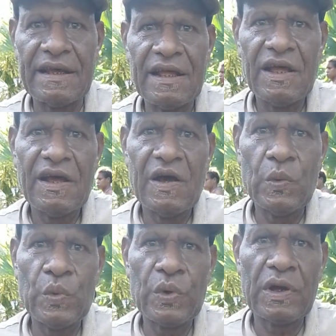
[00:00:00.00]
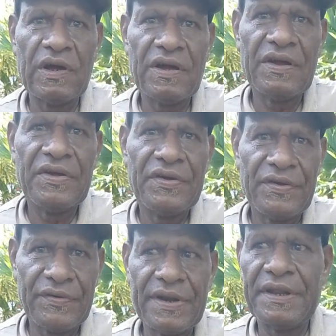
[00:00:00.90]
a hook
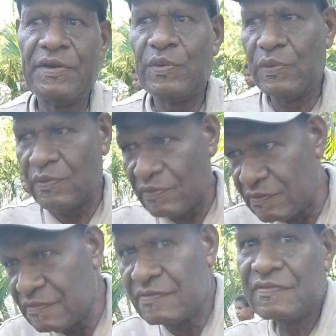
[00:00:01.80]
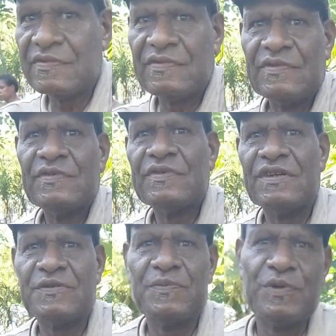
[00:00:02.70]
ready to just
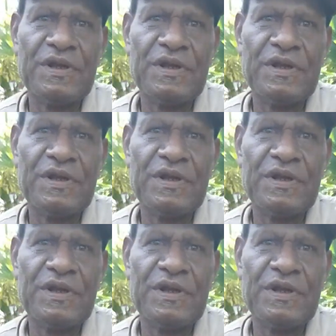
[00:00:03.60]
put it out.